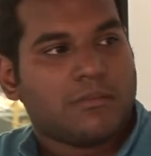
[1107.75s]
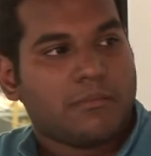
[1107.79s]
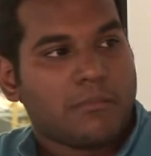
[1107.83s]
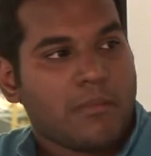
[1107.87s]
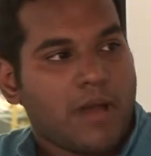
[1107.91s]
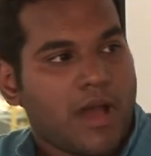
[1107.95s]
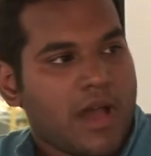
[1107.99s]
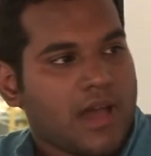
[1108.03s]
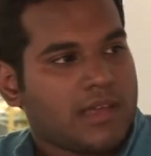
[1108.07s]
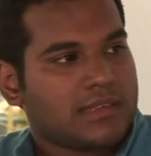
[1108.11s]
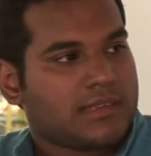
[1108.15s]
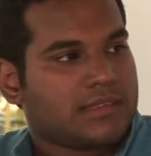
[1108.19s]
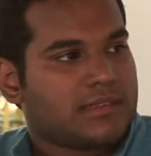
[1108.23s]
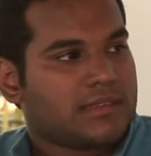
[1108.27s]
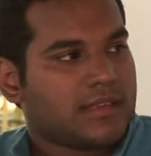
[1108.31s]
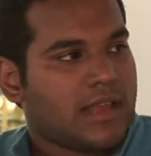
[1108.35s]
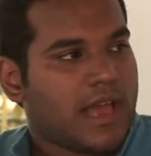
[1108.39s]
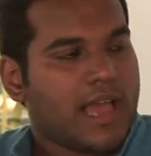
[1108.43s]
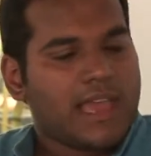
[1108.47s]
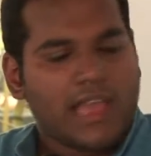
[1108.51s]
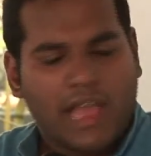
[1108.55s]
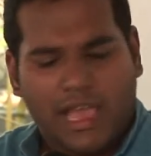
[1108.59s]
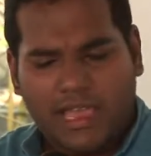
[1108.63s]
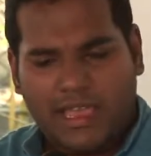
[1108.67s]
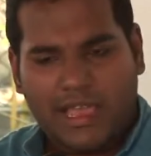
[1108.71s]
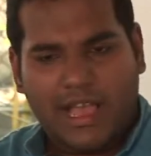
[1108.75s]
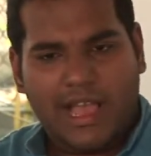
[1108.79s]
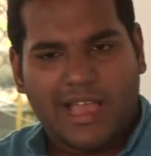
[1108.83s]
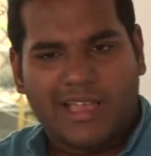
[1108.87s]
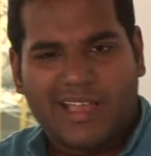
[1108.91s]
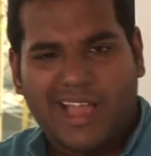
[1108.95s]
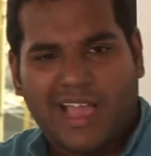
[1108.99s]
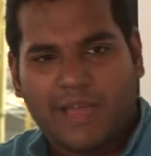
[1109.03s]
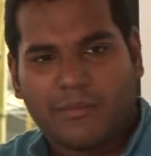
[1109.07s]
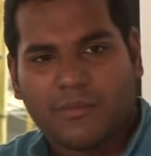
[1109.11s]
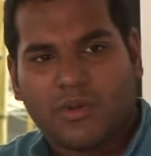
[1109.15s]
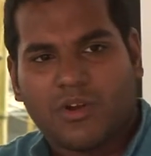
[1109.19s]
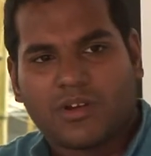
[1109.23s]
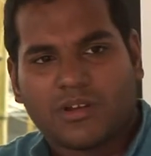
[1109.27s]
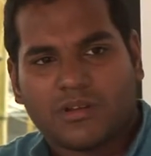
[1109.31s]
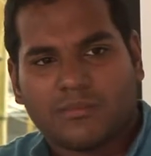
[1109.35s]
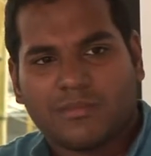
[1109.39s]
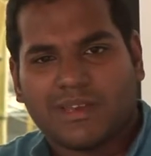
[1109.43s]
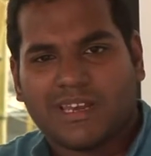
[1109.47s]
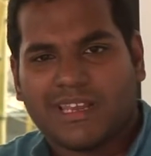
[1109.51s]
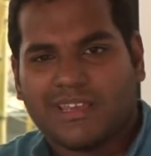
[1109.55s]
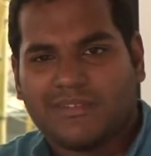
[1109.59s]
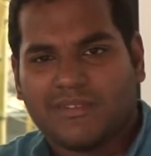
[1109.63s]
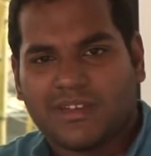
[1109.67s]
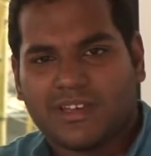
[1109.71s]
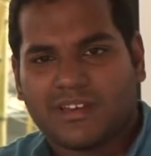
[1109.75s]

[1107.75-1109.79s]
I'm not a believer